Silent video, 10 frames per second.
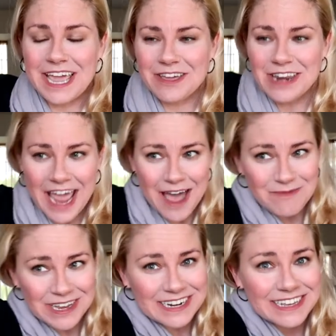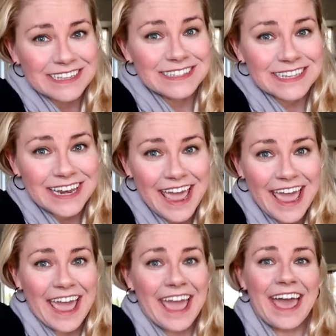it could happen, because
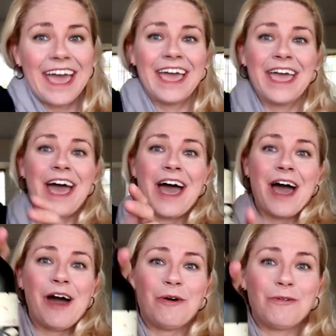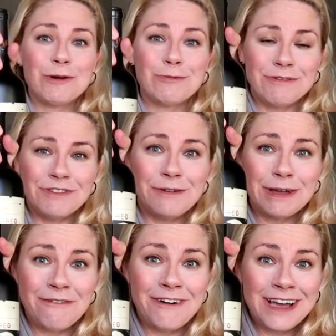today we're
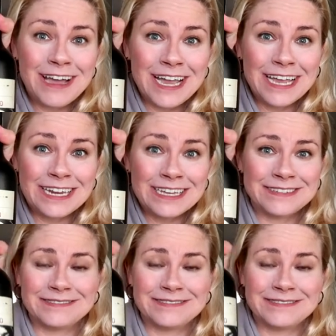reviewing wine.